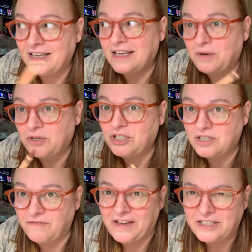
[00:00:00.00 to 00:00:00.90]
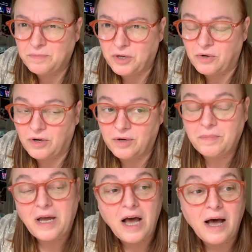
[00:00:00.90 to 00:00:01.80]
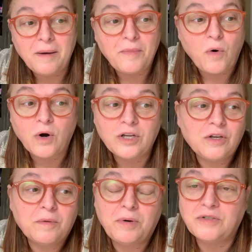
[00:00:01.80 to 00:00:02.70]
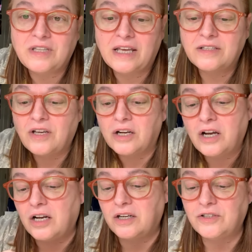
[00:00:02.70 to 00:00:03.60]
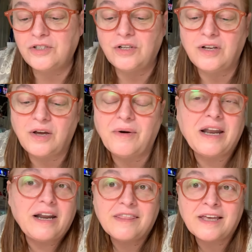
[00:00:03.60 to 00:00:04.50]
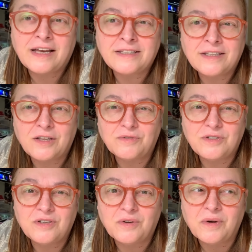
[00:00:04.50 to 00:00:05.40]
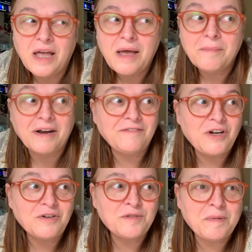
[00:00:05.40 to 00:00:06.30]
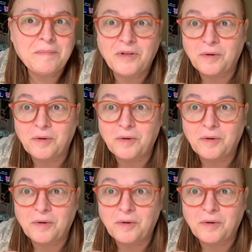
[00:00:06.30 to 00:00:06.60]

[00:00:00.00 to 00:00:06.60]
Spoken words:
which is the Facebook group, or you can post things on Cotton Art Studio, and I think I see those too. But I've noticed people are